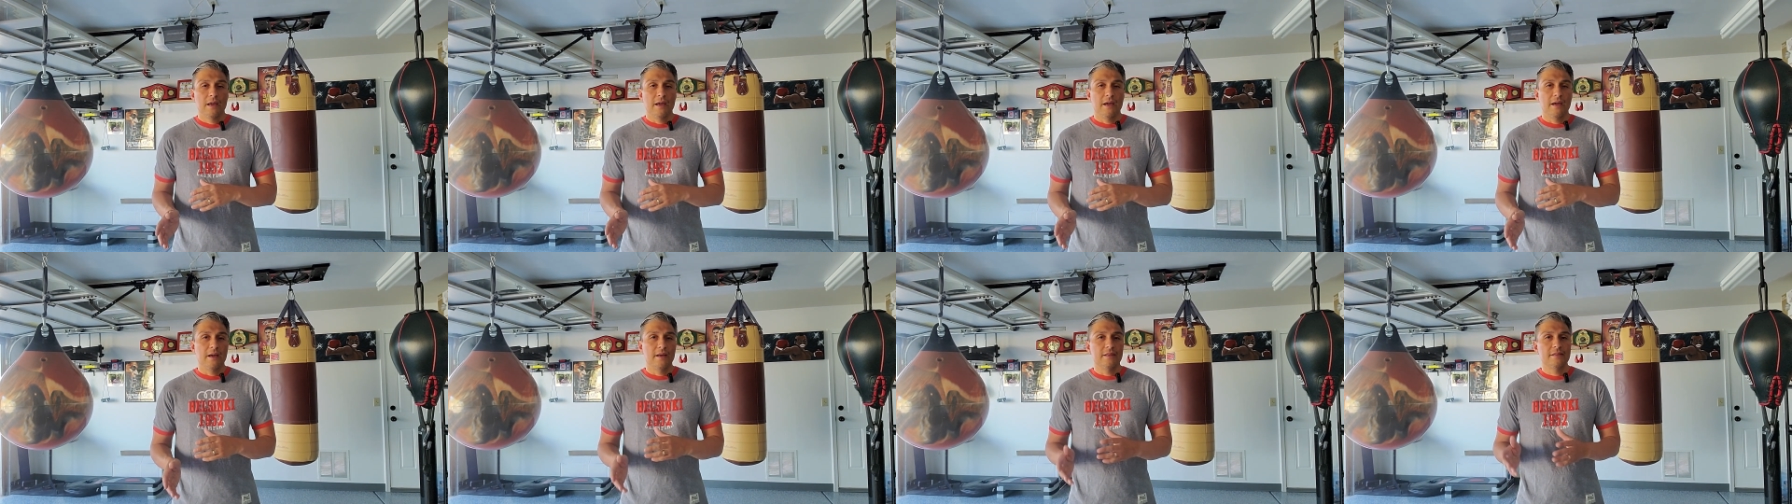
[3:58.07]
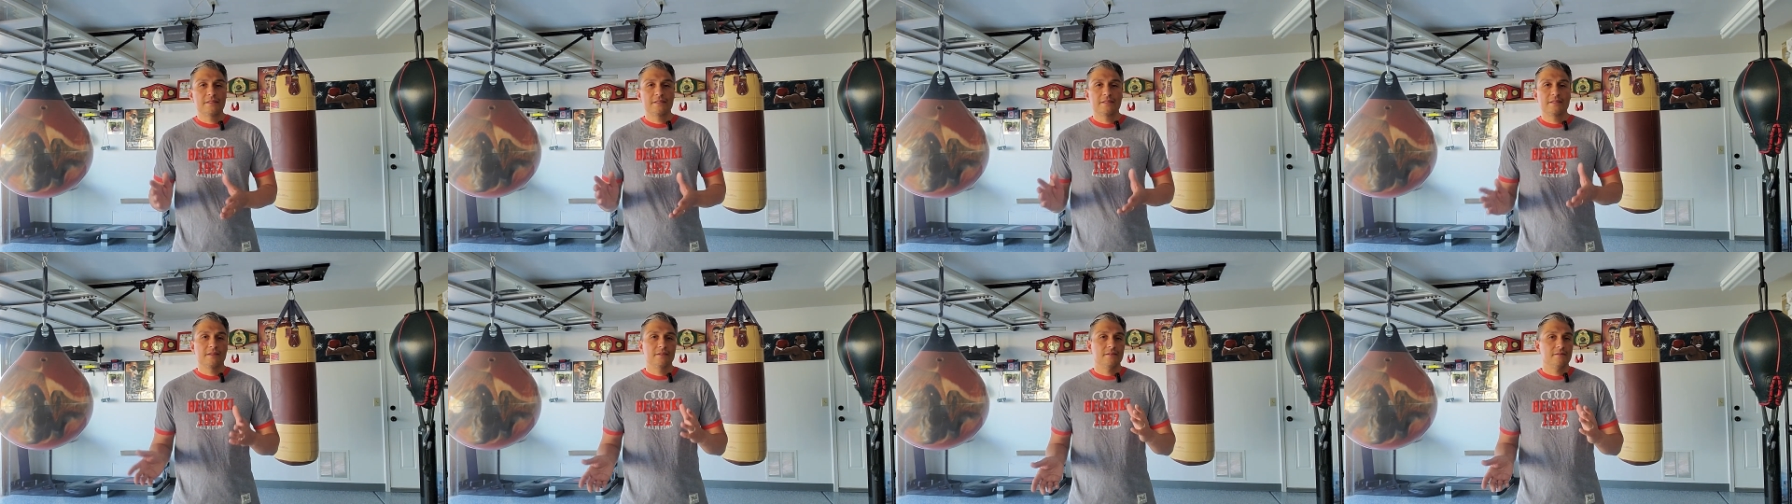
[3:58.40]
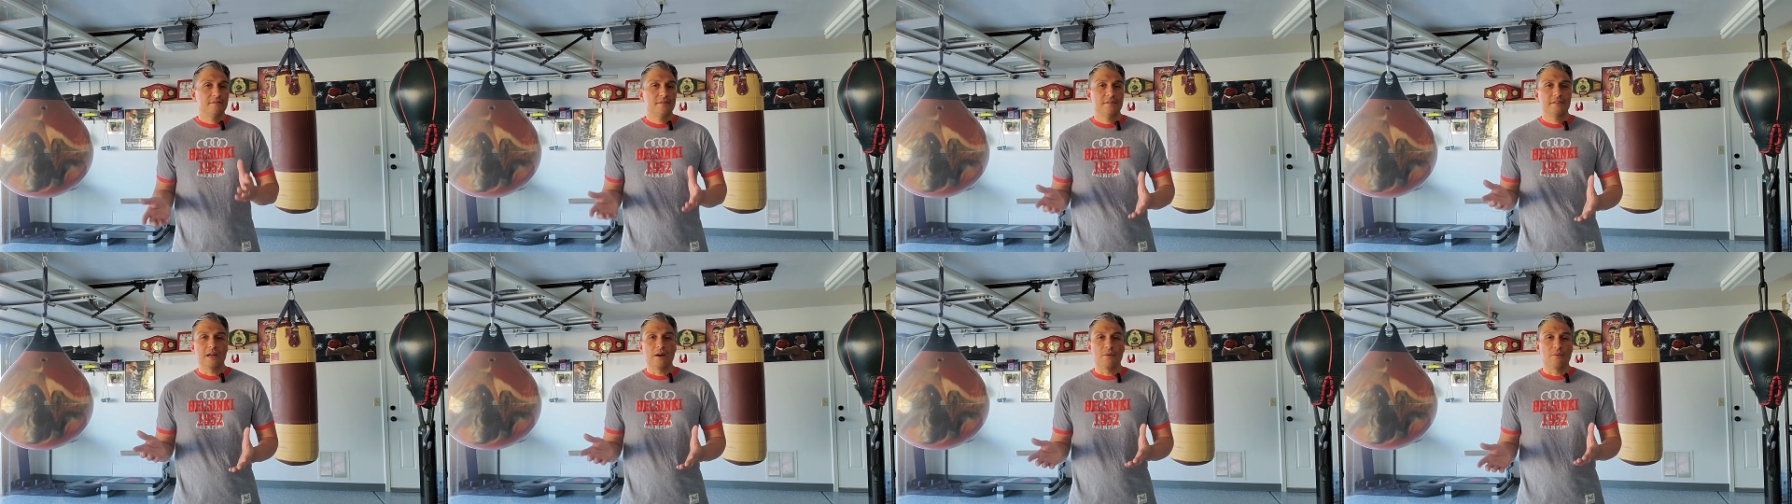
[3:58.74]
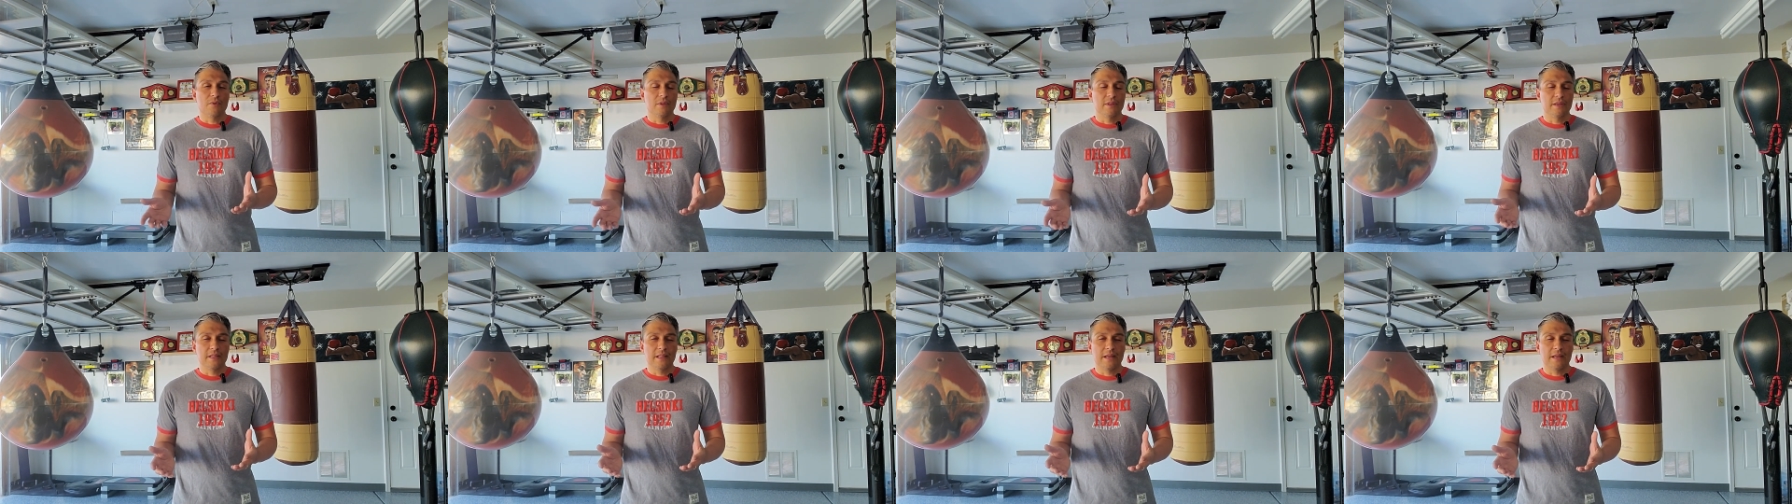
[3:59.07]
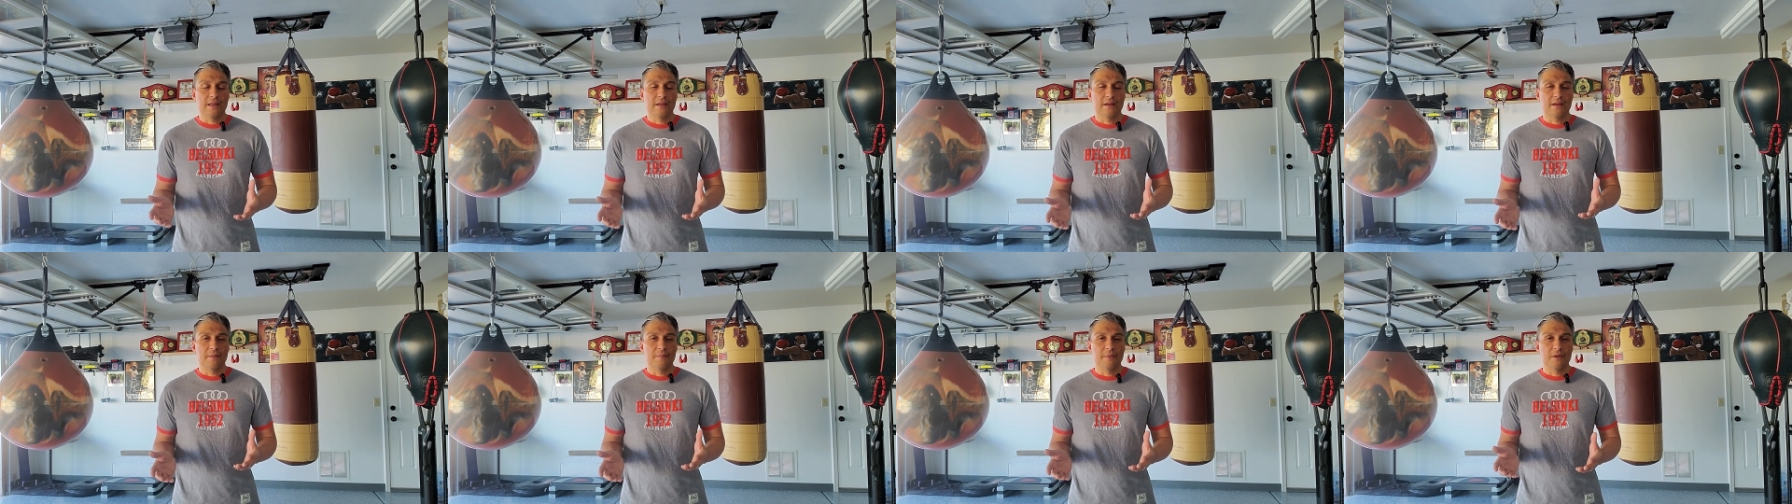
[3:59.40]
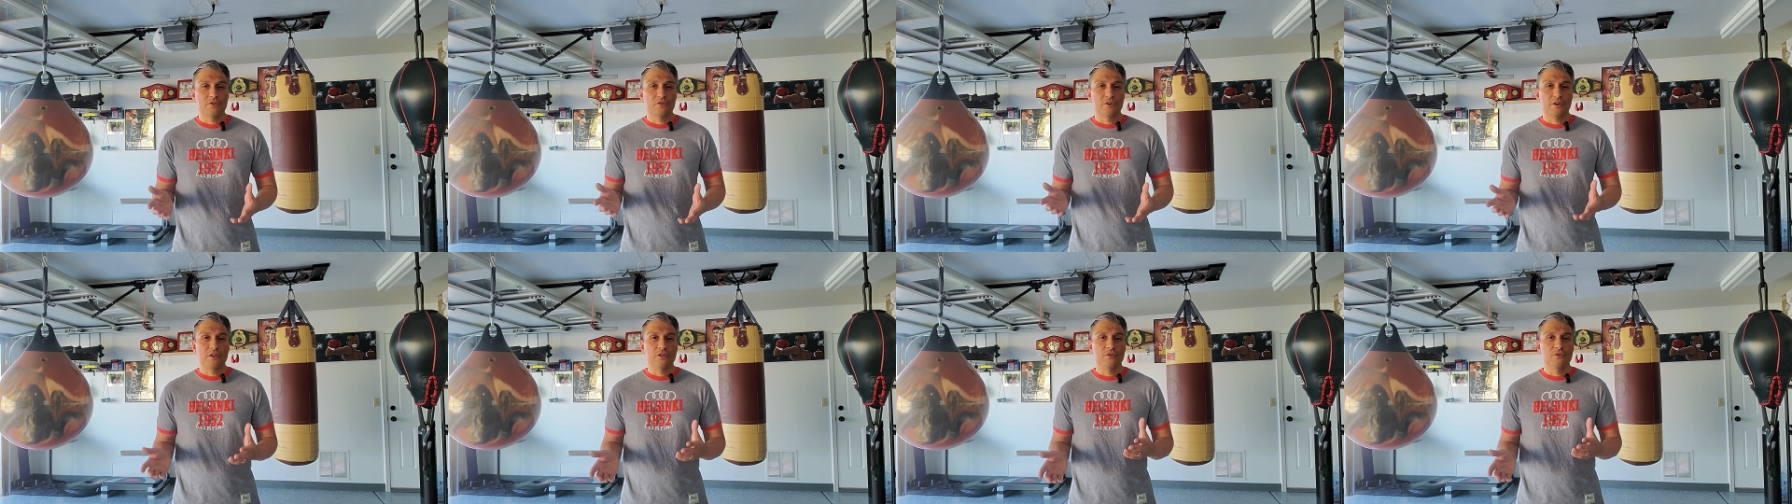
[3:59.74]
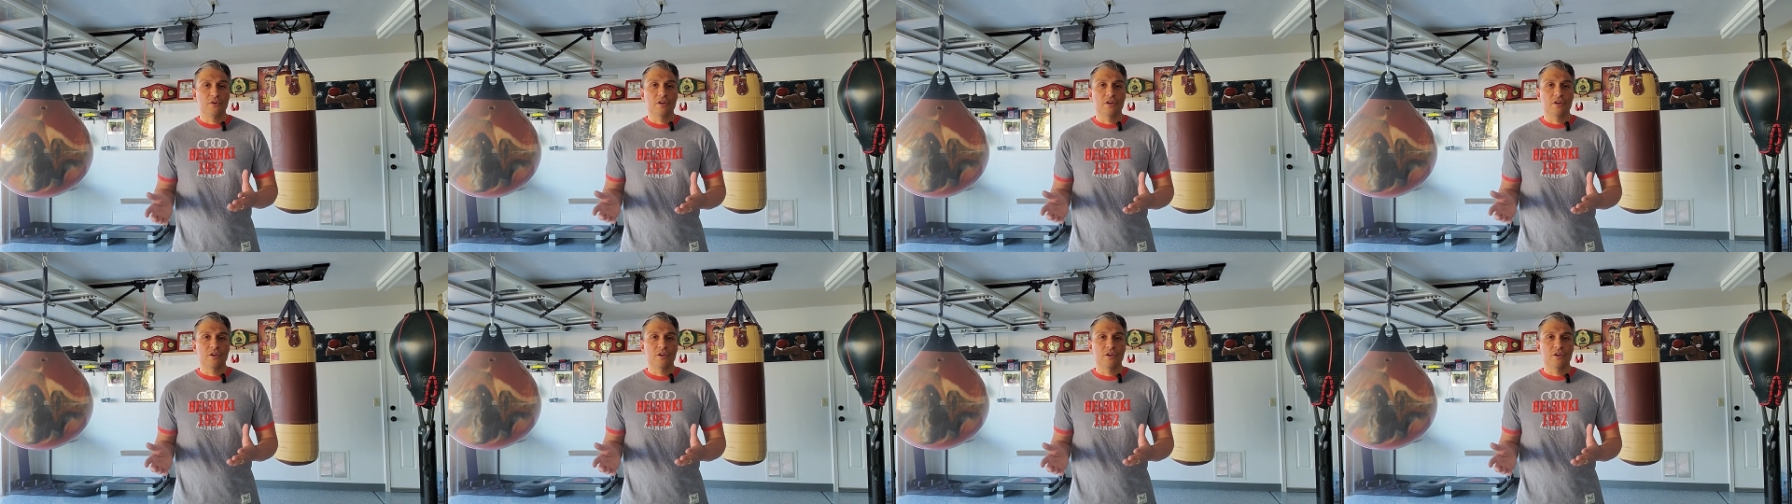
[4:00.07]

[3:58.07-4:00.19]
And it's not really like I'm not trying to do